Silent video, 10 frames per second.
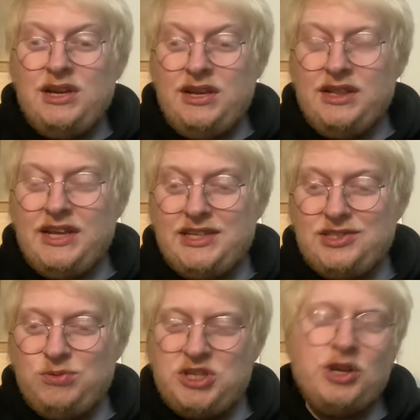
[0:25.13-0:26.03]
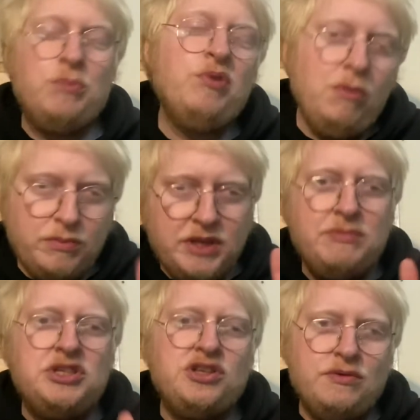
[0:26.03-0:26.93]
list, which I'll probably
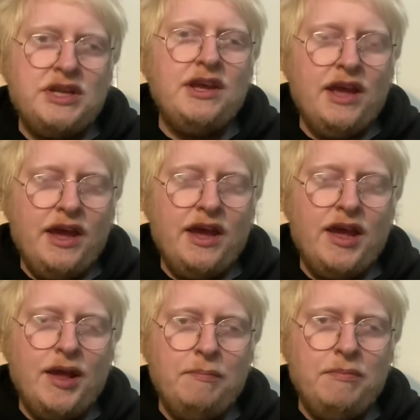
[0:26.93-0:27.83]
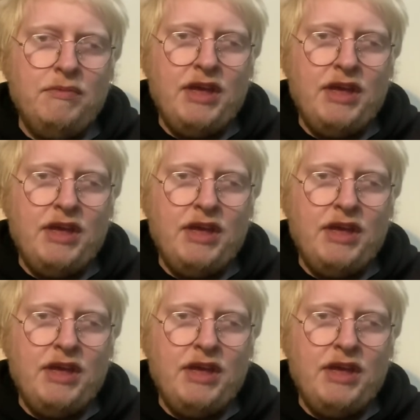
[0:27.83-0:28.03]
be doing it on